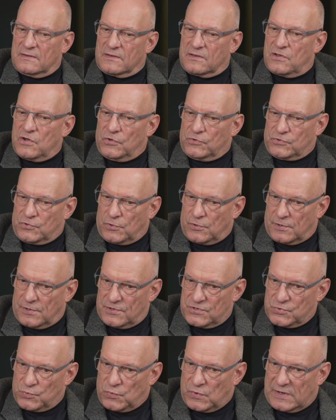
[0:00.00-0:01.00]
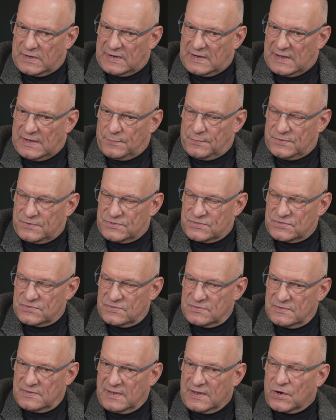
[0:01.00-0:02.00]
go towards what I was
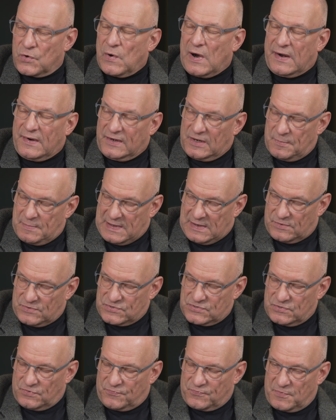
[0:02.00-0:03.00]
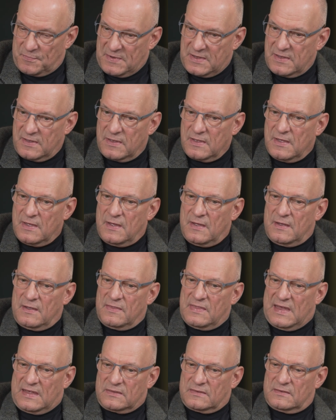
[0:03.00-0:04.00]
inquiring about. So for me,
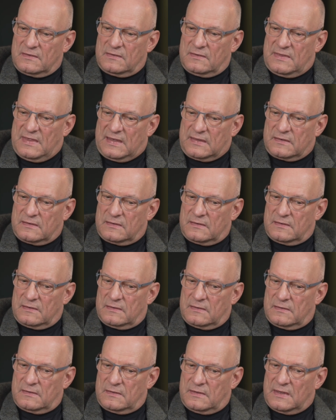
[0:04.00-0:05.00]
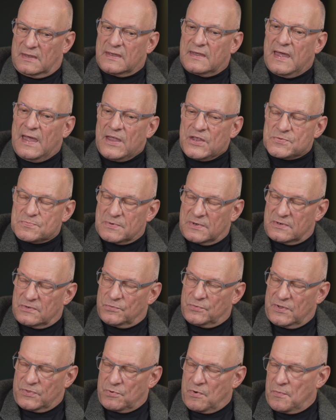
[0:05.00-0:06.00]
that
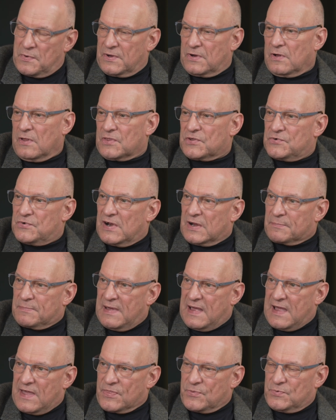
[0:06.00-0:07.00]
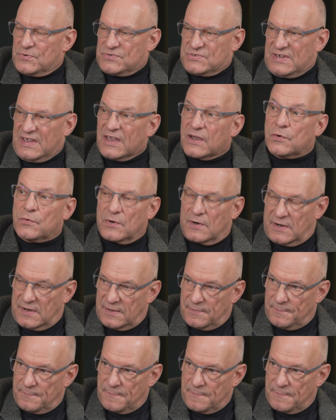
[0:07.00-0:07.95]
engagement with what we call the direct path was inquiry.